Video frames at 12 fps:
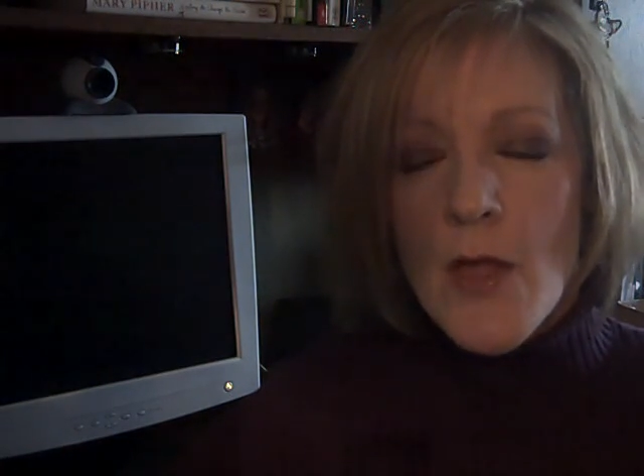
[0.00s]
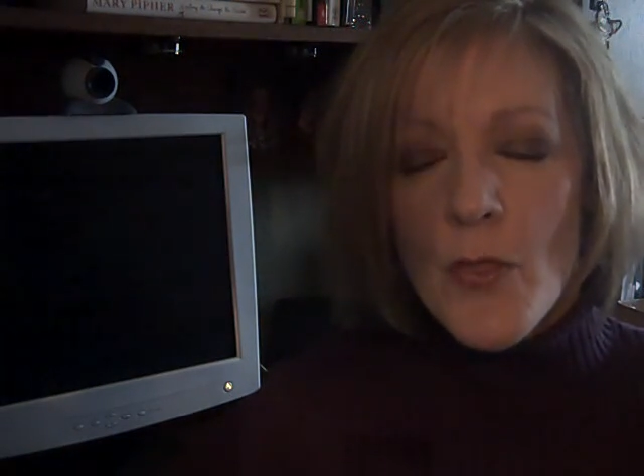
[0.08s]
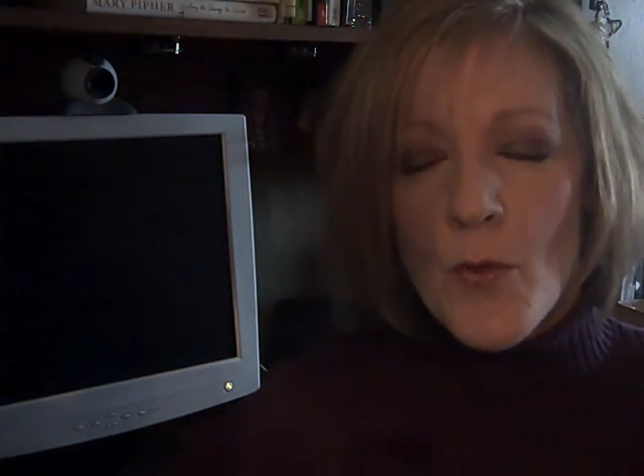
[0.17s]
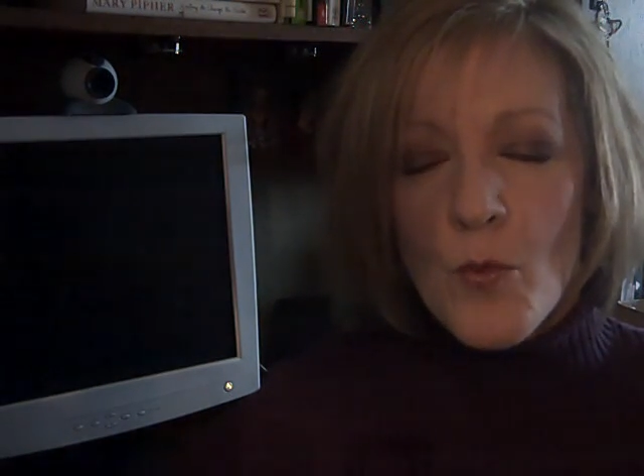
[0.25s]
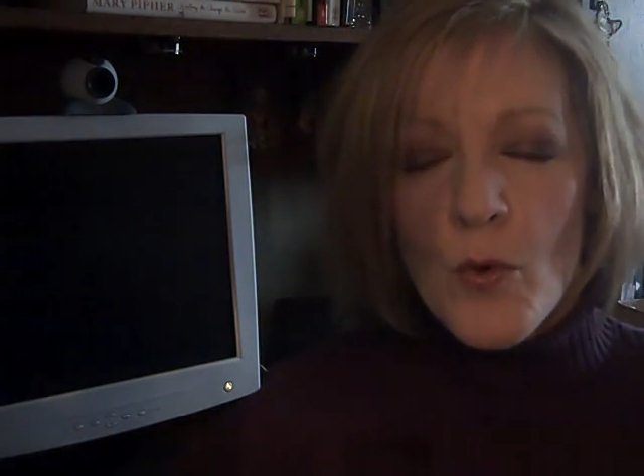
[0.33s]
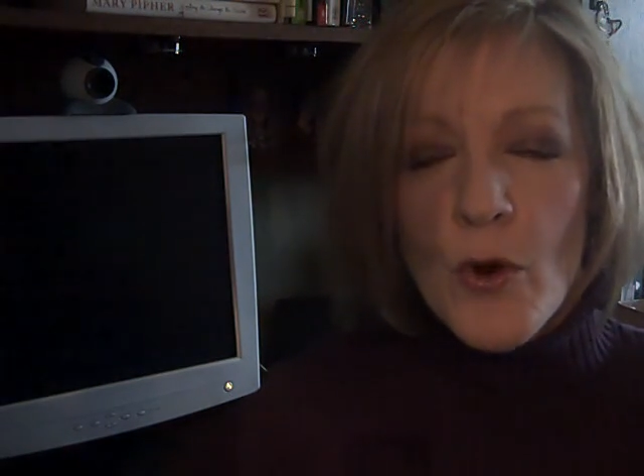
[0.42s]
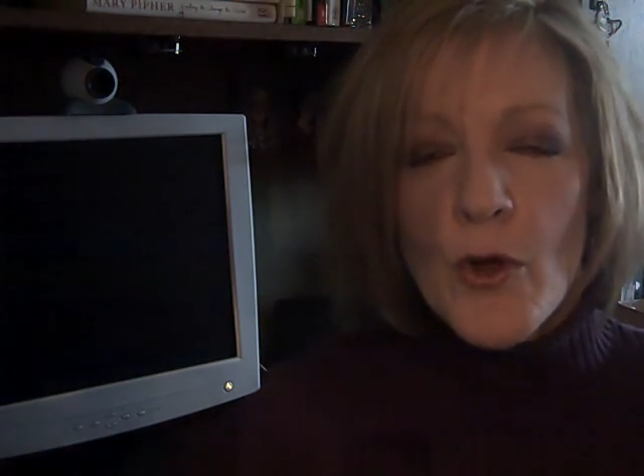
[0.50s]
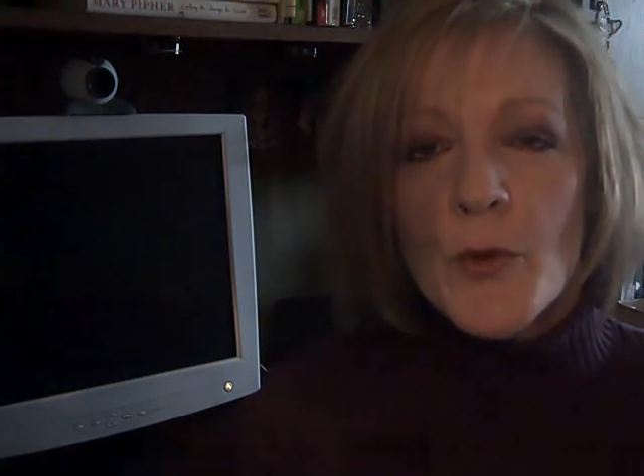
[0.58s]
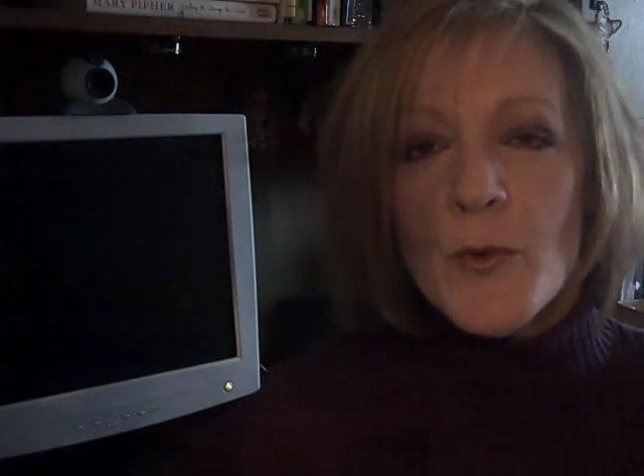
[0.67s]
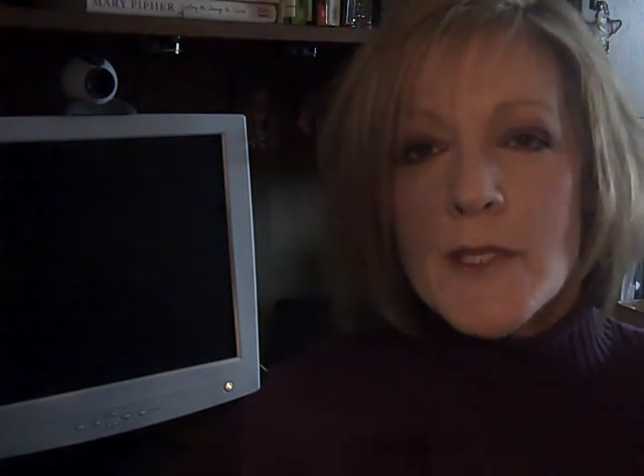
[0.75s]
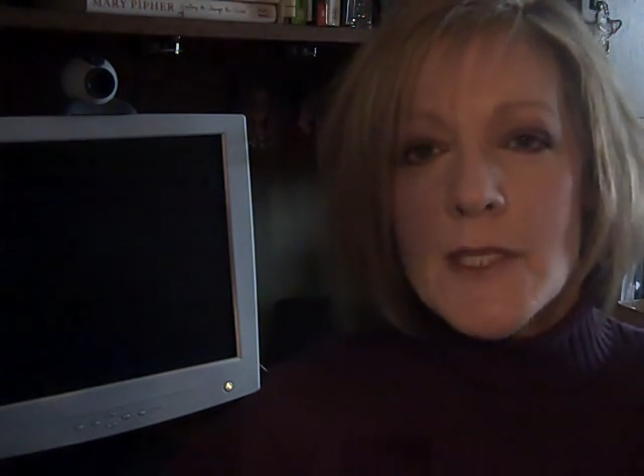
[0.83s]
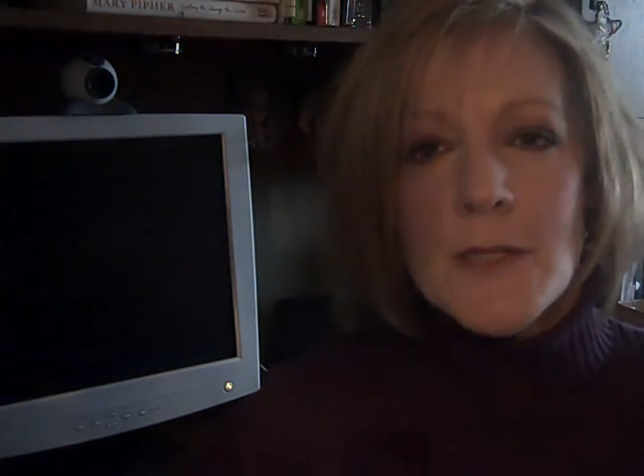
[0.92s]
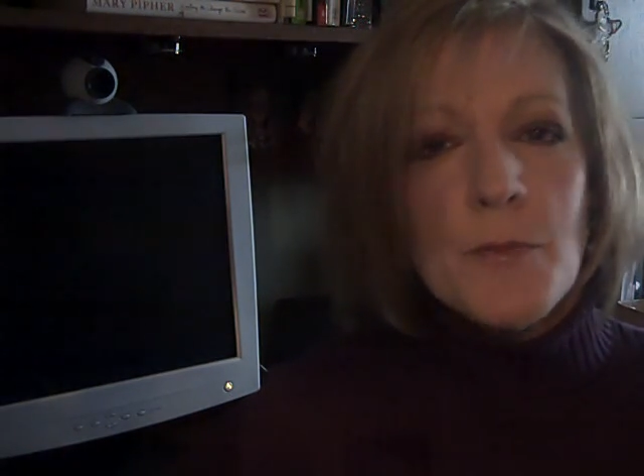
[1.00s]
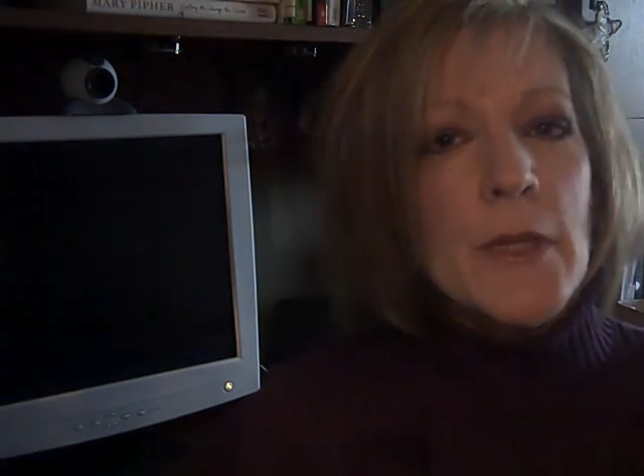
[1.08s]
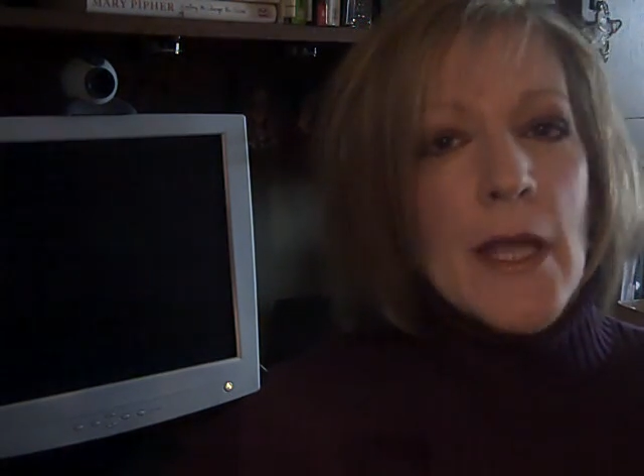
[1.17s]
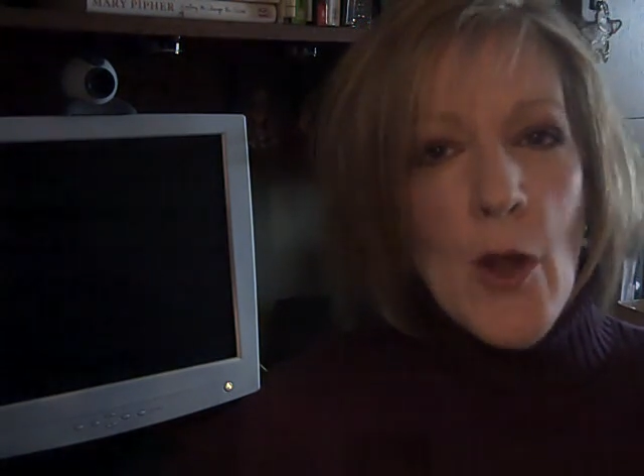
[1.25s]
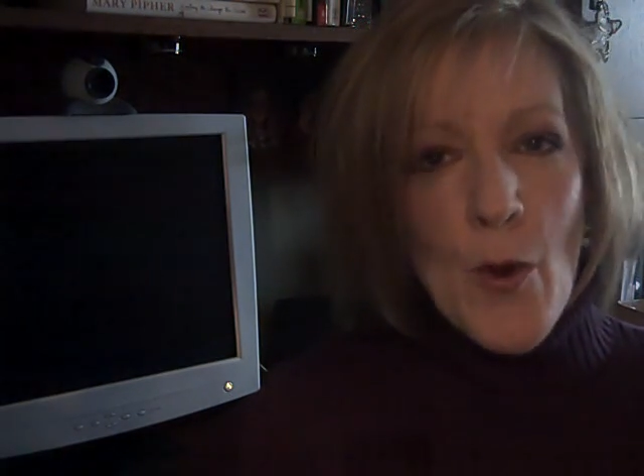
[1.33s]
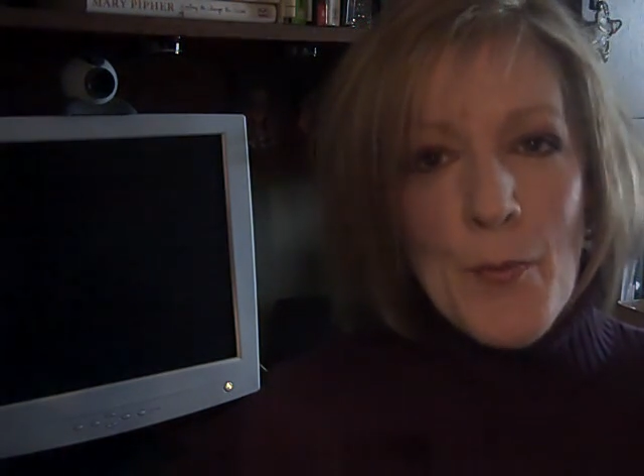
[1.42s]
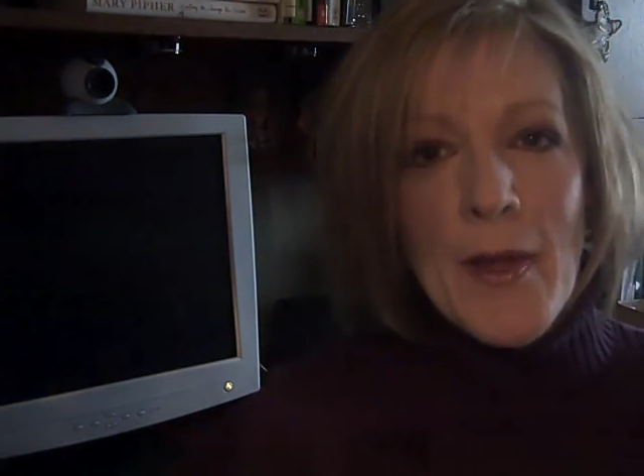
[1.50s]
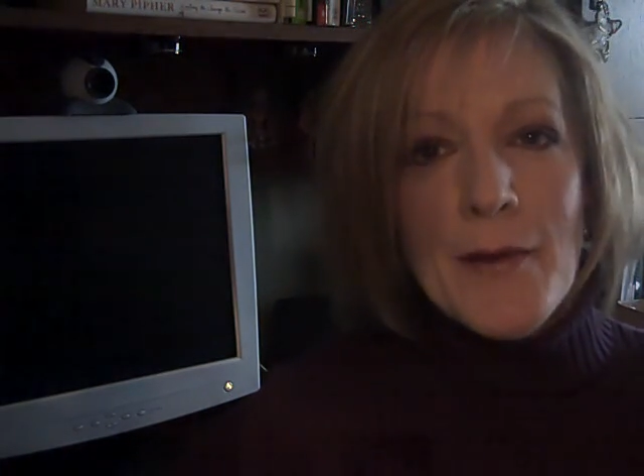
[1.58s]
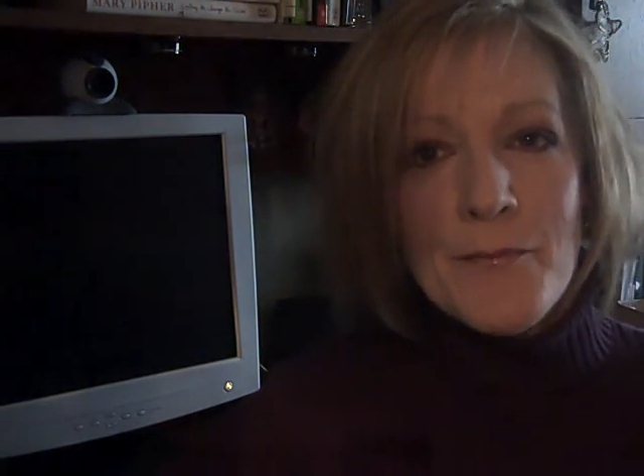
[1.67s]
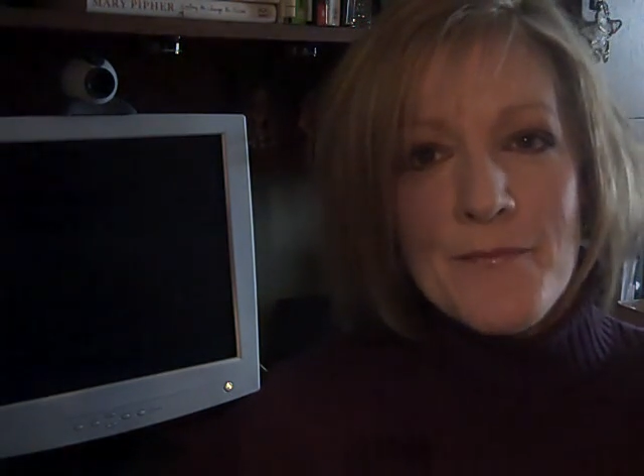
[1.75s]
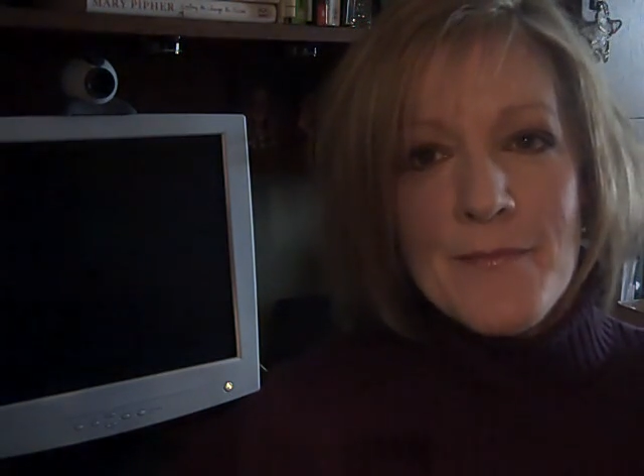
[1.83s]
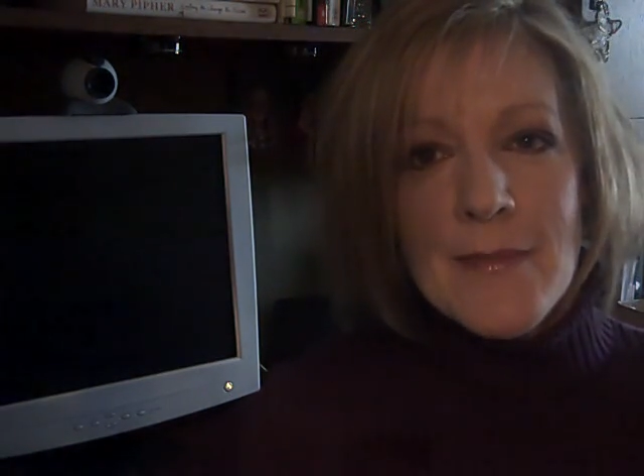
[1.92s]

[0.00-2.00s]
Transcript: The world would split open."